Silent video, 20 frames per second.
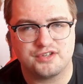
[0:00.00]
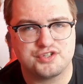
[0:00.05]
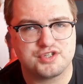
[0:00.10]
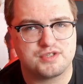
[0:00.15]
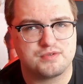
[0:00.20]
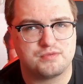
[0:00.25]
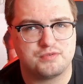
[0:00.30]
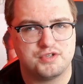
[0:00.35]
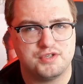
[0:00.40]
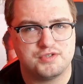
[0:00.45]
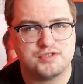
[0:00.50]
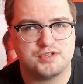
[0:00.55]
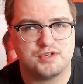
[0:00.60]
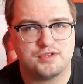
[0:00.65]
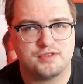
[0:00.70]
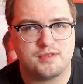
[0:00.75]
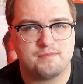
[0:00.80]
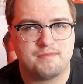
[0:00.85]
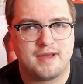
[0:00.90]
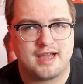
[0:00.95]
Just, you
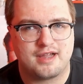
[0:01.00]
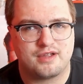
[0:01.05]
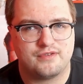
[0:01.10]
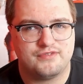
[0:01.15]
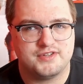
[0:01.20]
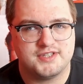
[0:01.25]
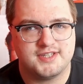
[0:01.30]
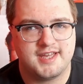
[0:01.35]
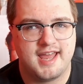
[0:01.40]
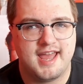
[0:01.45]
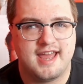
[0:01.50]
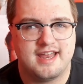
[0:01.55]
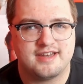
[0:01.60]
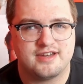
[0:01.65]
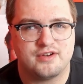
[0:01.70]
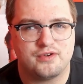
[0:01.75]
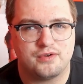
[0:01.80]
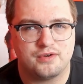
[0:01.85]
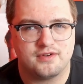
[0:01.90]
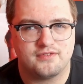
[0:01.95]
saw the back of his head
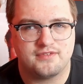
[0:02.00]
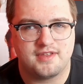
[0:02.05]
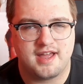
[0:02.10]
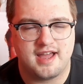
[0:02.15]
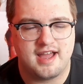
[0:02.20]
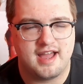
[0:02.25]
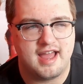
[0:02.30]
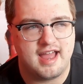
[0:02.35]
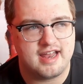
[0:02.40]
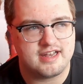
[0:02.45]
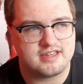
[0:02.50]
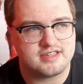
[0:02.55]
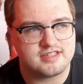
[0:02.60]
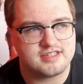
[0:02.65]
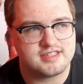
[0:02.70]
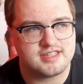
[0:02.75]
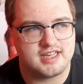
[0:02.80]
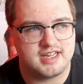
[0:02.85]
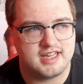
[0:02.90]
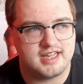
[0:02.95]
and all of that,
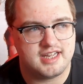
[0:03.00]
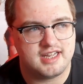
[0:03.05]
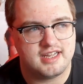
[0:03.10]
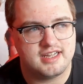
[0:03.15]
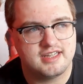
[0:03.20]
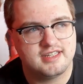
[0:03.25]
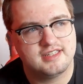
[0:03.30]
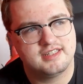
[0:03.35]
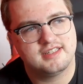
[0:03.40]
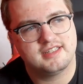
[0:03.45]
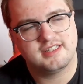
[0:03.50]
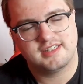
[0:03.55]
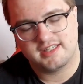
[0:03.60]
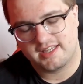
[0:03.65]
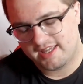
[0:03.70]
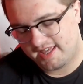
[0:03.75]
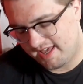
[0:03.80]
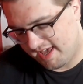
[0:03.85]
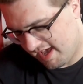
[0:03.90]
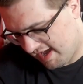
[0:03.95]
and,
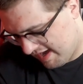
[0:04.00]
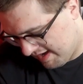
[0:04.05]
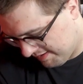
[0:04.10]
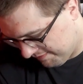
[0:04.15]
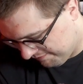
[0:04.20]
yeah.